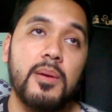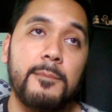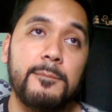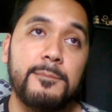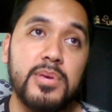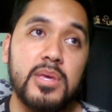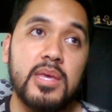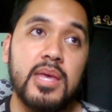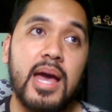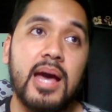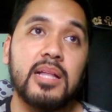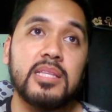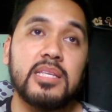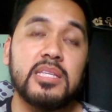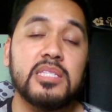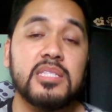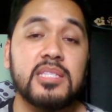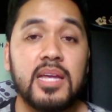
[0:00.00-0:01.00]
be at
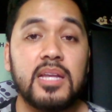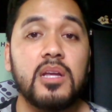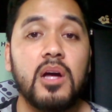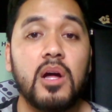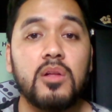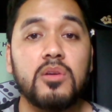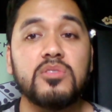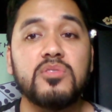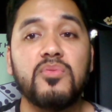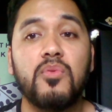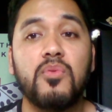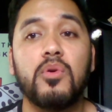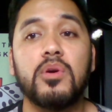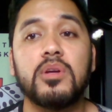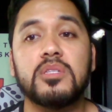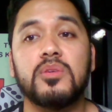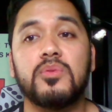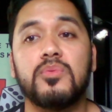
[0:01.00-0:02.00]
least $10 for
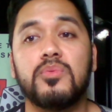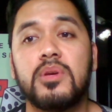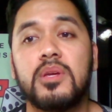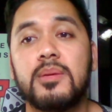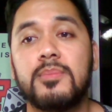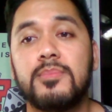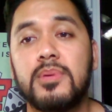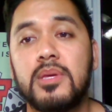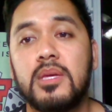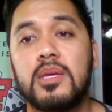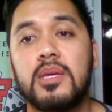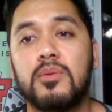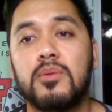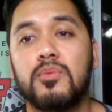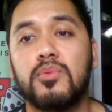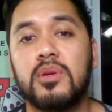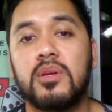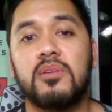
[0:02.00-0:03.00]
it to be
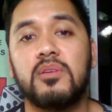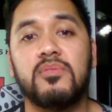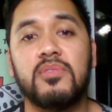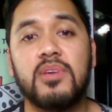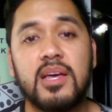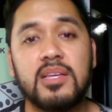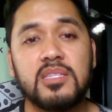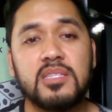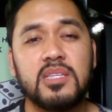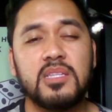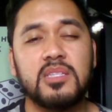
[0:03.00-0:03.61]
reinvested.